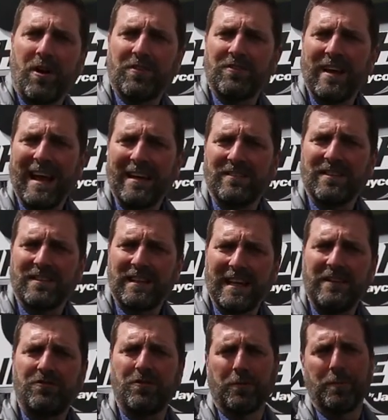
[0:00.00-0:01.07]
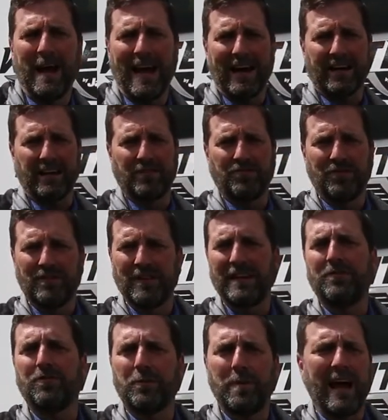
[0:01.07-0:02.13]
also has a glacier package. A glacier